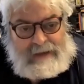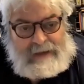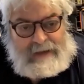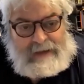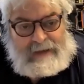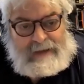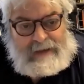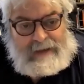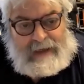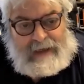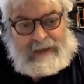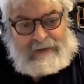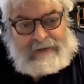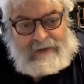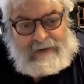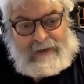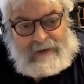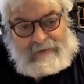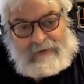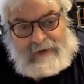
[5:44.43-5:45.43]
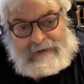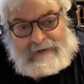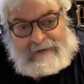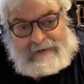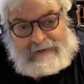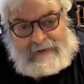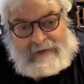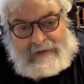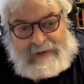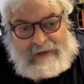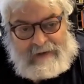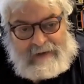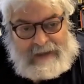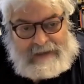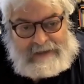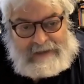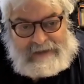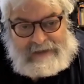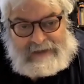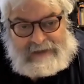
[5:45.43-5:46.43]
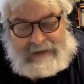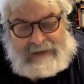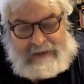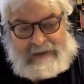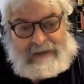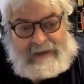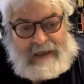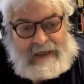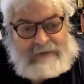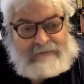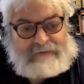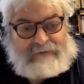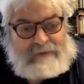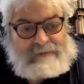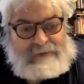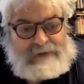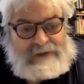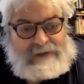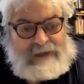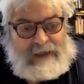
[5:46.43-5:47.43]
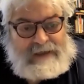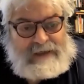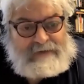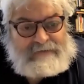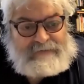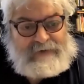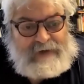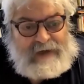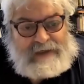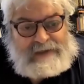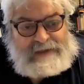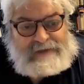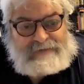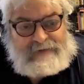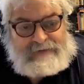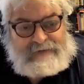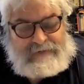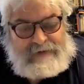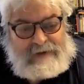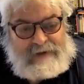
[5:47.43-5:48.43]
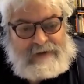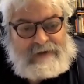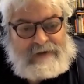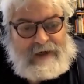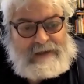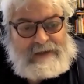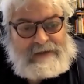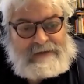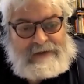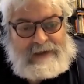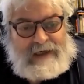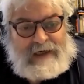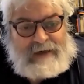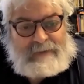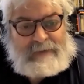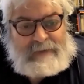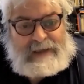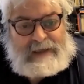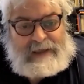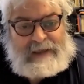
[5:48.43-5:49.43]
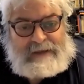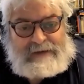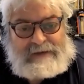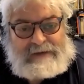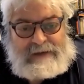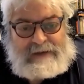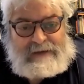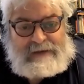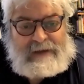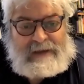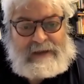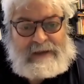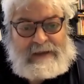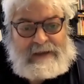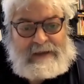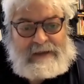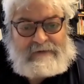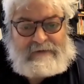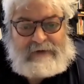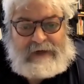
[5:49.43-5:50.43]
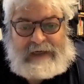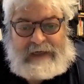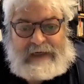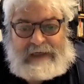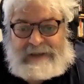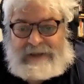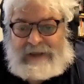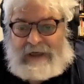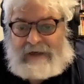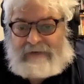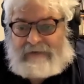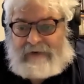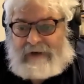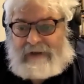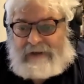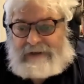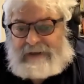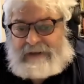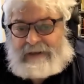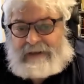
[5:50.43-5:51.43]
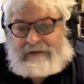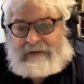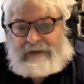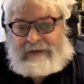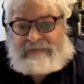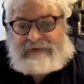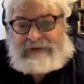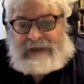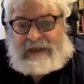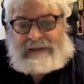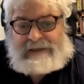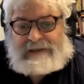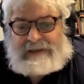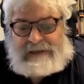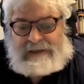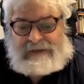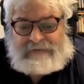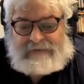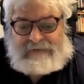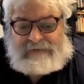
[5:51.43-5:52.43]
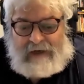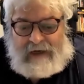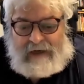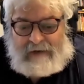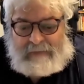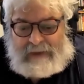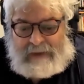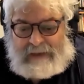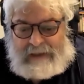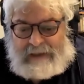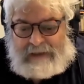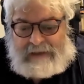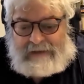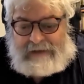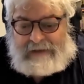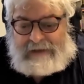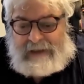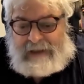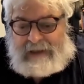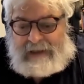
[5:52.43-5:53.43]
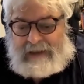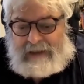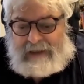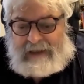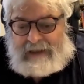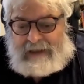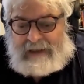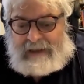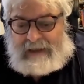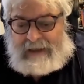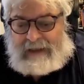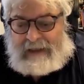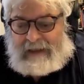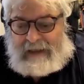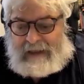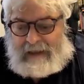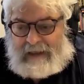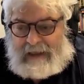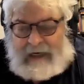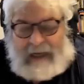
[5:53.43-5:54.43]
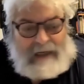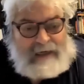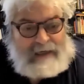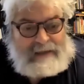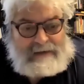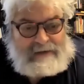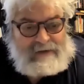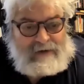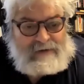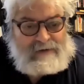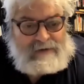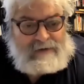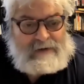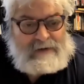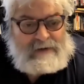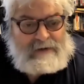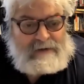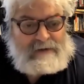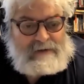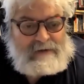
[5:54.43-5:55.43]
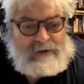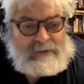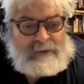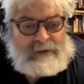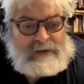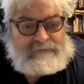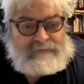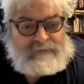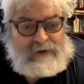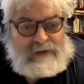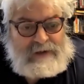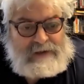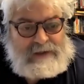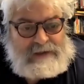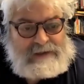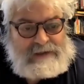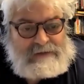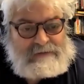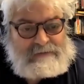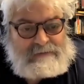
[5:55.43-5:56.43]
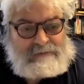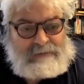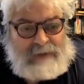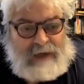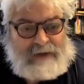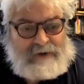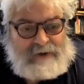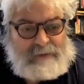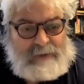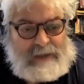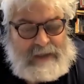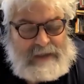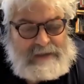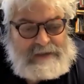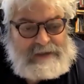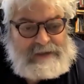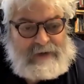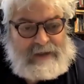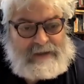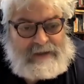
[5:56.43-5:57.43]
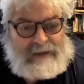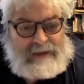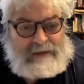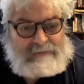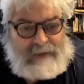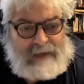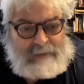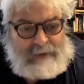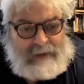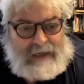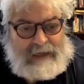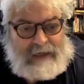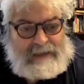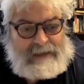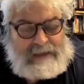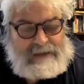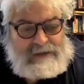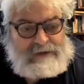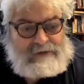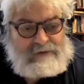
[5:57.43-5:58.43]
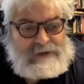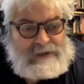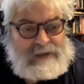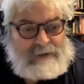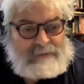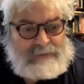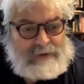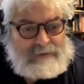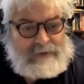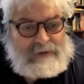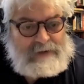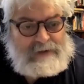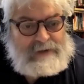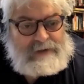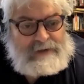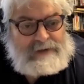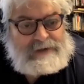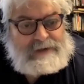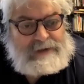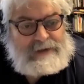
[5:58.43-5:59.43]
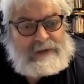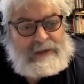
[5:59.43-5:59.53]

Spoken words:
And I thought, well, you know, I just came from studying philosophy for God knows how many years and reading John Rawls' The Theory of Justice for how many years. And normative work doesn't bother me. So I think maybe I can do something with this.